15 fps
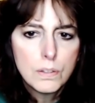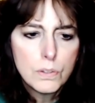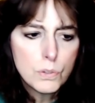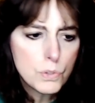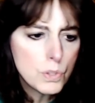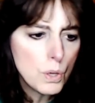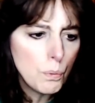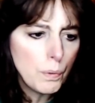
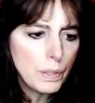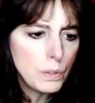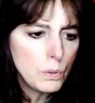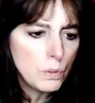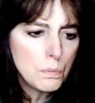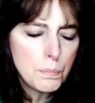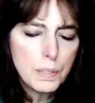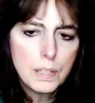There's no way you
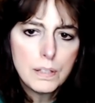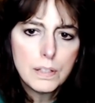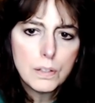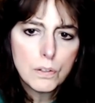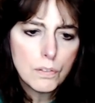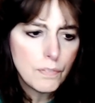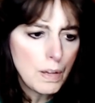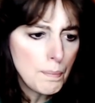could be in
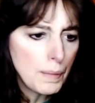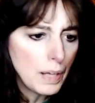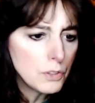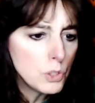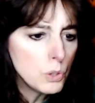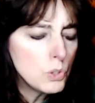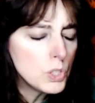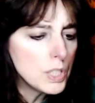here if I
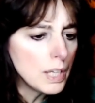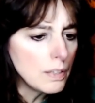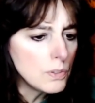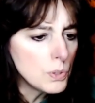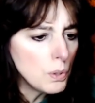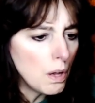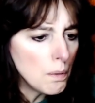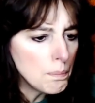blocked you.
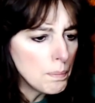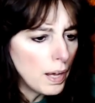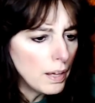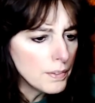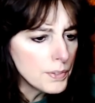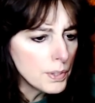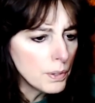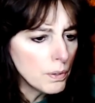Jigsaw
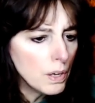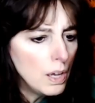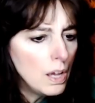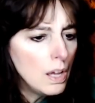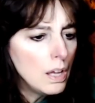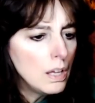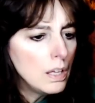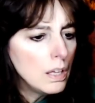Puzzler.
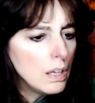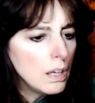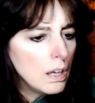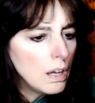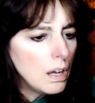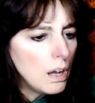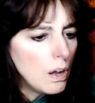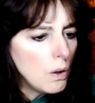
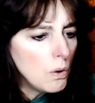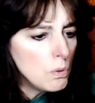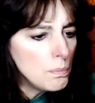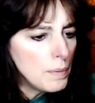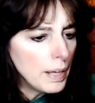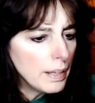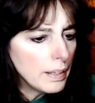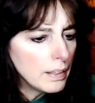Oh
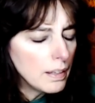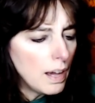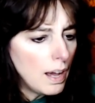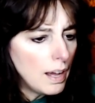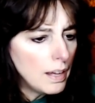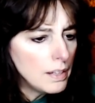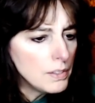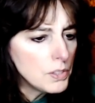my
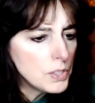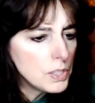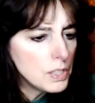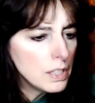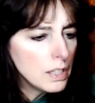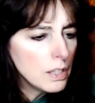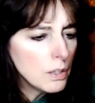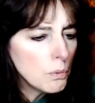gosh.
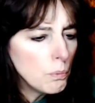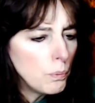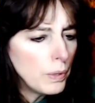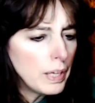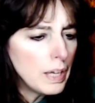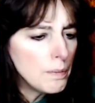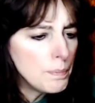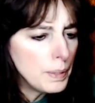
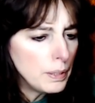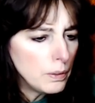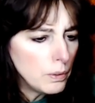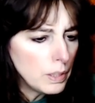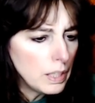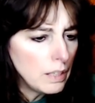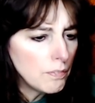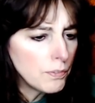We have been
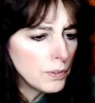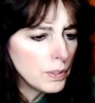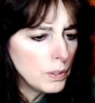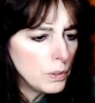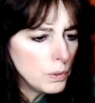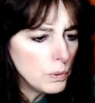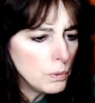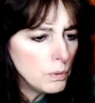looking for
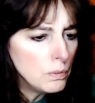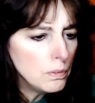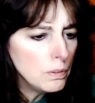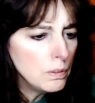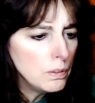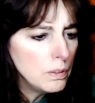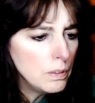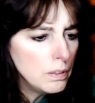you.
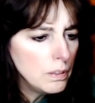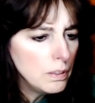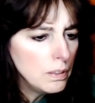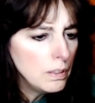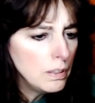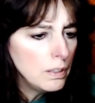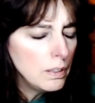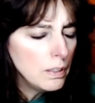
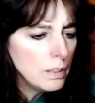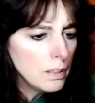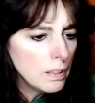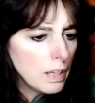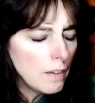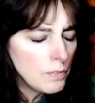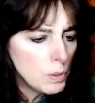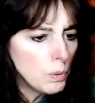
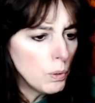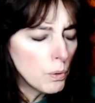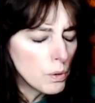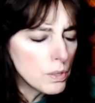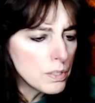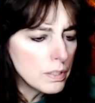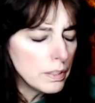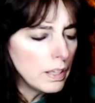Have you heard
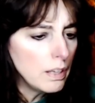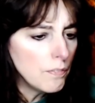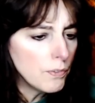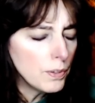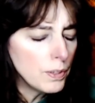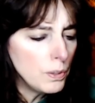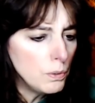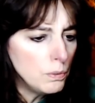us looking
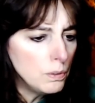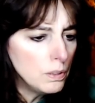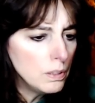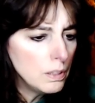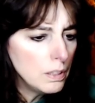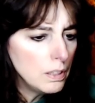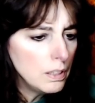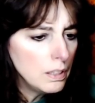for you?
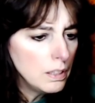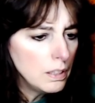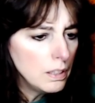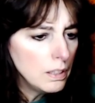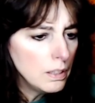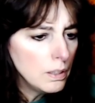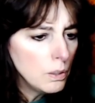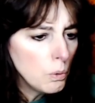
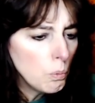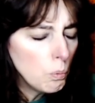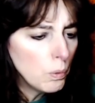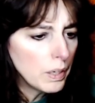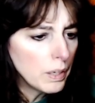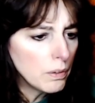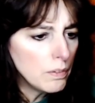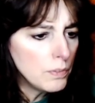
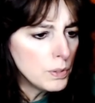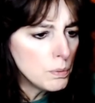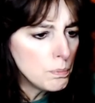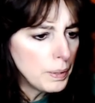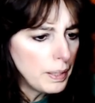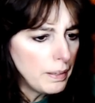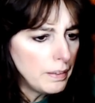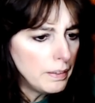Where have you
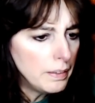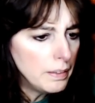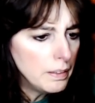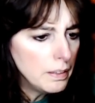been?